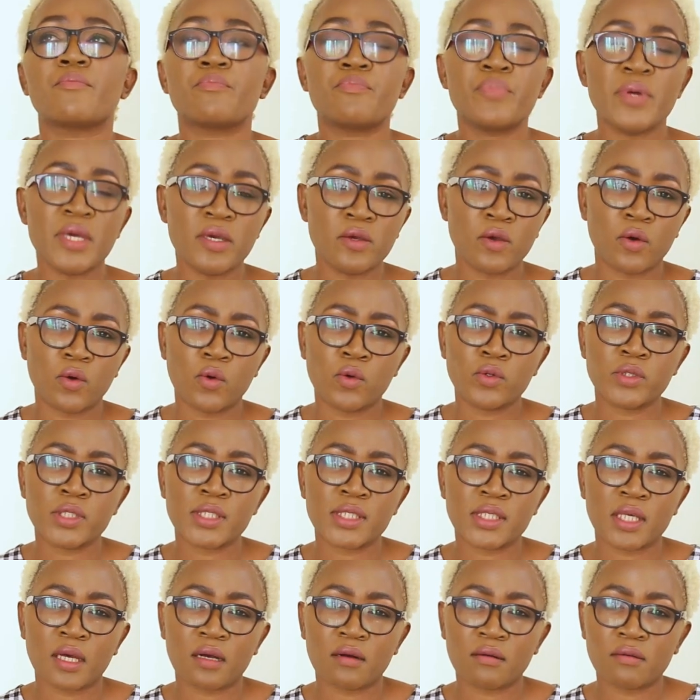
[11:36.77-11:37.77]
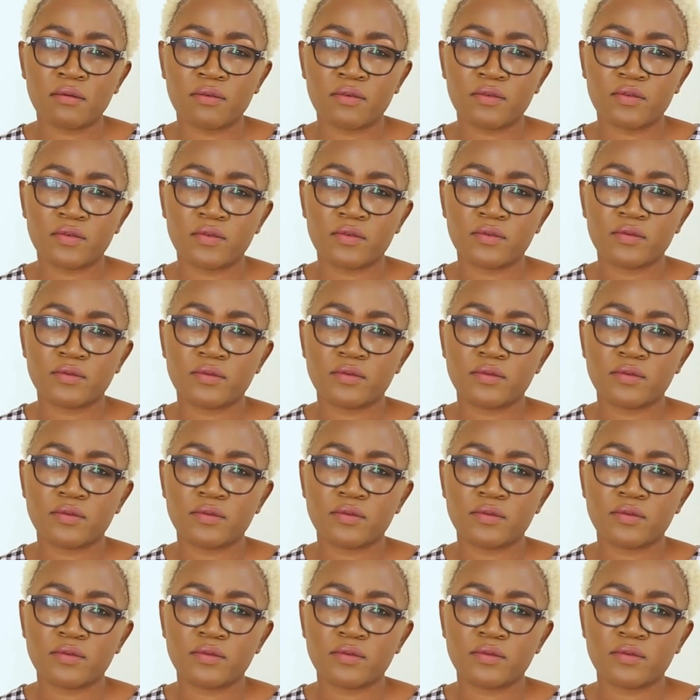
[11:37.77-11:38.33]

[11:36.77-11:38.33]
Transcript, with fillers: be your own self.